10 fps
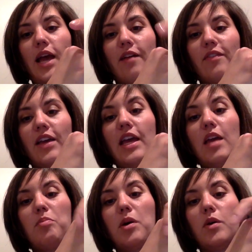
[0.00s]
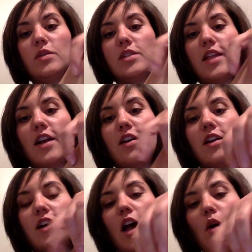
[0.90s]
have hippos that
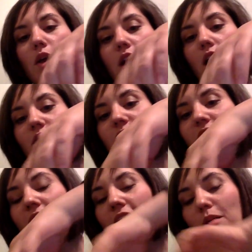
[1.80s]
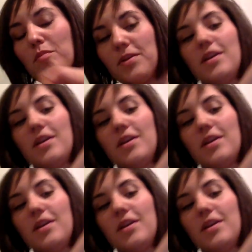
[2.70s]
are going off to camp